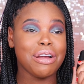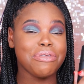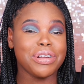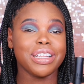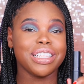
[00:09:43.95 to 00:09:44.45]
I
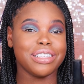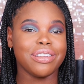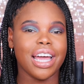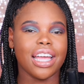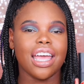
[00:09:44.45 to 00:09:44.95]
really do
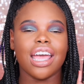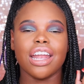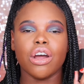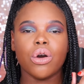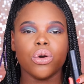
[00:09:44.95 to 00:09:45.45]
like it
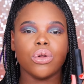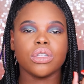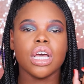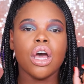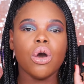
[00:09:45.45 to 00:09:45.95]
and it
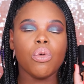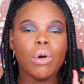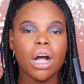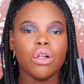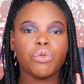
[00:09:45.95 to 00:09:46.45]
holds
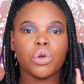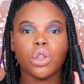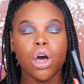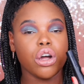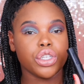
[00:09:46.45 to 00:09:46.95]
well for
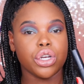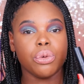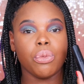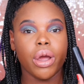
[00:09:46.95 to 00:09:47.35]
long-term